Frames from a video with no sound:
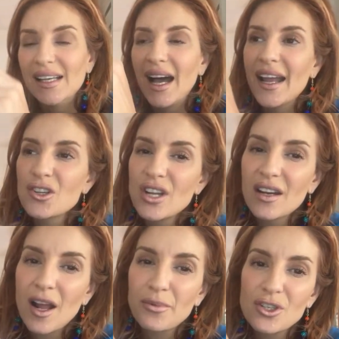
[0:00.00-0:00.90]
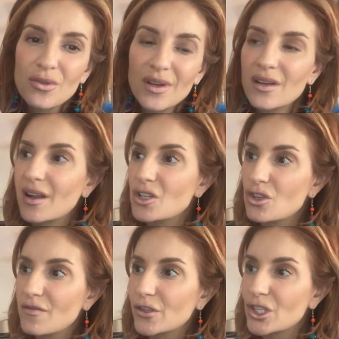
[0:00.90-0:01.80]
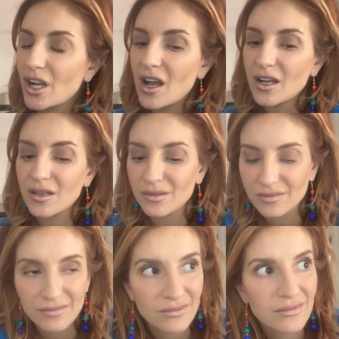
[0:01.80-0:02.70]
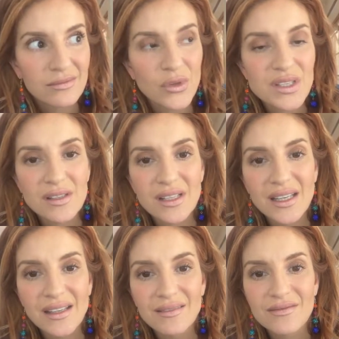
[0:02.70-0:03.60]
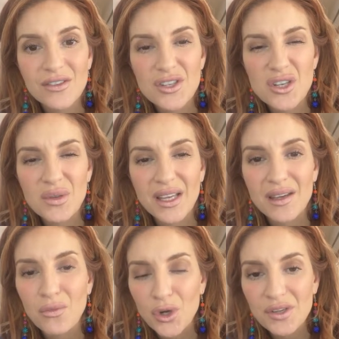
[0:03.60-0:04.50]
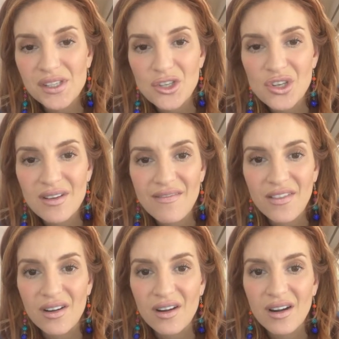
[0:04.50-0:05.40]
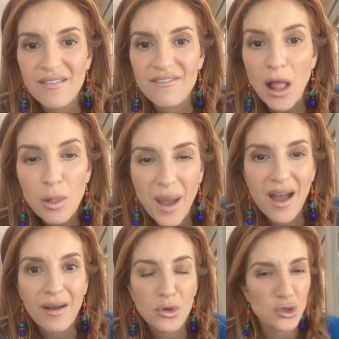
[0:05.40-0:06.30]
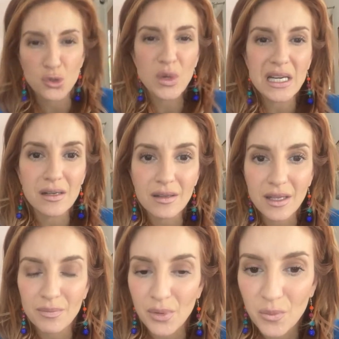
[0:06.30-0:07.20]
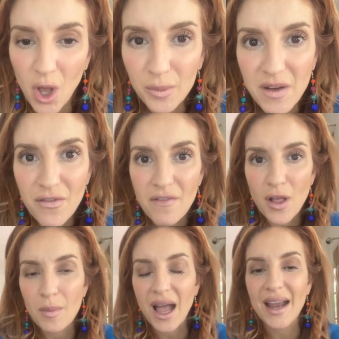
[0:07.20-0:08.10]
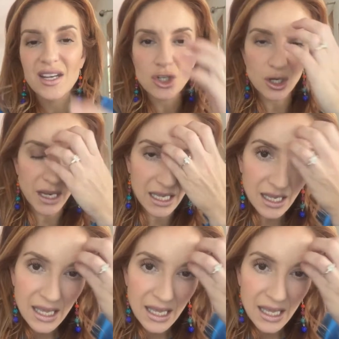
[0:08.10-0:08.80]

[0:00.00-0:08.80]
I actually had an opportunity to audition for Chicago recently to do like a work session for Velma, which was weird. They called me in for Velma. I didn't do it.